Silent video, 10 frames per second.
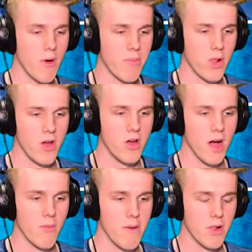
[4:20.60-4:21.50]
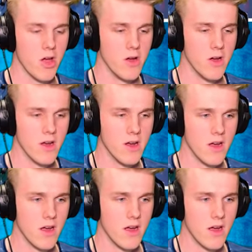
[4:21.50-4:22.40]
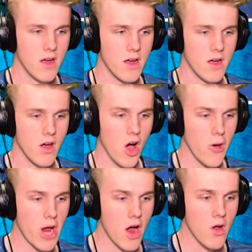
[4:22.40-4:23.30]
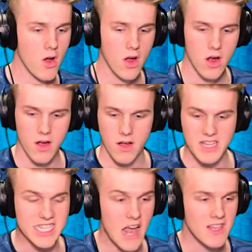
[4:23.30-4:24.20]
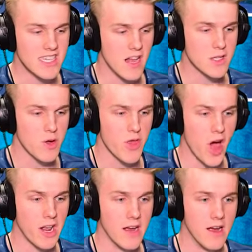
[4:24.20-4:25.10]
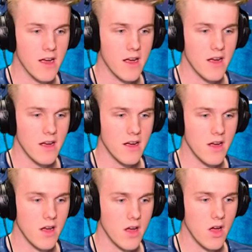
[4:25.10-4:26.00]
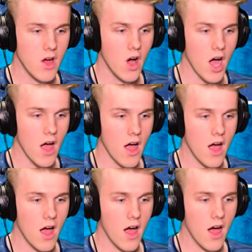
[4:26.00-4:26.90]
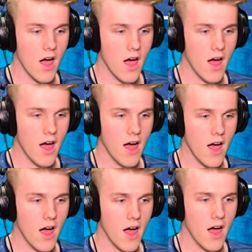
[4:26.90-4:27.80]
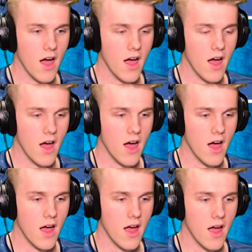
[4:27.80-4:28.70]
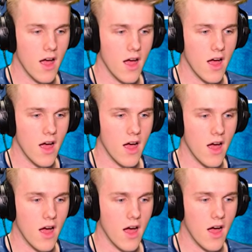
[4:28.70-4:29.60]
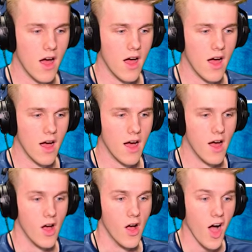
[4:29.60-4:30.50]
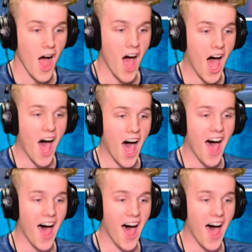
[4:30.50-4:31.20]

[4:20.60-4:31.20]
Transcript: I'm, right below I'm right below Oh, oh here we go. Oh, okay, this is it. This is it. 3.30. It. Huh. Oh my god. Listen. Let's just listen. Listen. Look at it. Ah!